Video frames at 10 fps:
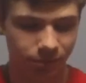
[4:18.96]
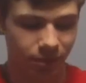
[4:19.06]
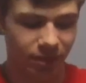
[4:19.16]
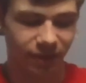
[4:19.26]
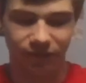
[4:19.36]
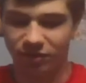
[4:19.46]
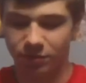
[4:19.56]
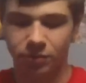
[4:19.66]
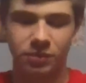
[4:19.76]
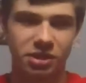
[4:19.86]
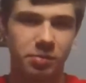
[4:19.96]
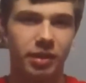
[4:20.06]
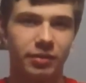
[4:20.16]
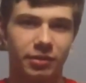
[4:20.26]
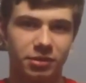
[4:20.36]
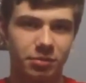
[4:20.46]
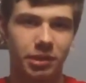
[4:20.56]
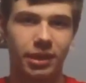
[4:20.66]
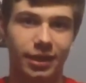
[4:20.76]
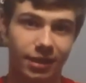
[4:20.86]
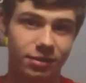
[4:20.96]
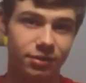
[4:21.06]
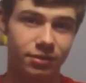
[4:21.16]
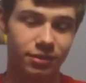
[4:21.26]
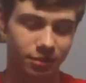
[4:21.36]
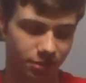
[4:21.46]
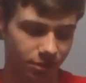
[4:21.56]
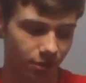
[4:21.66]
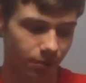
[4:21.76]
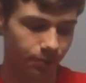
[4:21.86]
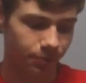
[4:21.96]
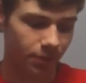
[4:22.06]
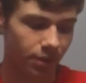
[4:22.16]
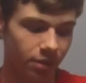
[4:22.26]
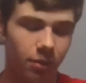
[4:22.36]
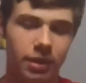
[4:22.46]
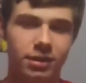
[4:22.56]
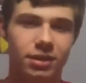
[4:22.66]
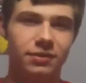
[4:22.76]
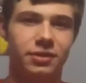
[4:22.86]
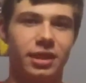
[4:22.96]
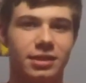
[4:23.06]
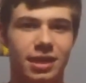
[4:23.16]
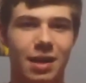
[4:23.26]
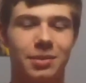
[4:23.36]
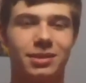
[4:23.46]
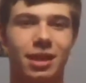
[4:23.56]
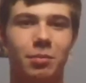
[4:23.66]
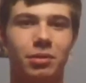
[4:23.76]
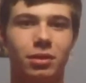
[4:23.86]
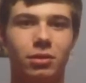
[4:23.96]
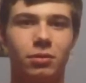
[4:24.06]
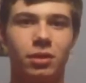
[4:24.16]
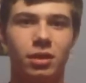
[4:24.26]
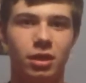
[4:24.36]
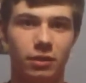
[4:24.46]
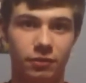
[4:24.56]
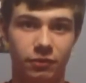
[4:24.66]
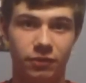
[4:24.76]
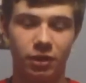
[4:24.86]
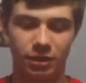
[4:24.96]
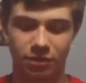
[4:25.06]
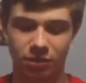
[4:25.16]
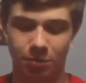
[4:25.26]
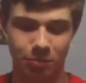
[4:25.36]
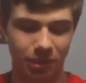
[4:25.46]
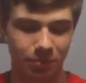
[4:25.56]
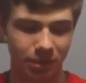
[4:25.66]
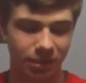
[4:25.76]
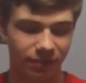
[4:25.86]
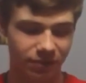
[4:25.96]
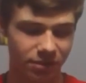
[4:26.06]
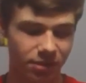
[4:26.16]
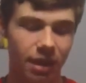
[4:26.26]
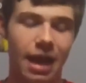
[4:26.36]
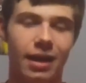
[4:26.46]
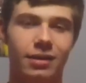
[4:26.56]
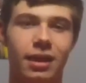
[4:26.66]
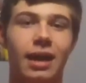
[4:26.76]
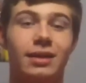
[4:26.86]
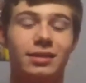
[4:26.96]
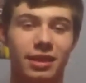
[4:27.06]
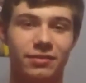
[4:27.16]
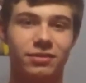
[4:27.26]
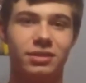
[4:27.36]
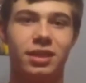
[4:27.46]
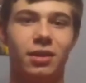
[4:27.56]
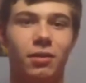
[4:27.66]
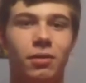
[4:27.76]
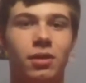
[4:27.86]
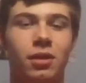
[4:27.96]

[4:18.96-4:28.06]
the difference between spinning reels and bait casters. So go ahead and leave your guys' comments down below if you feel like there's a big difference. I can definitely tell,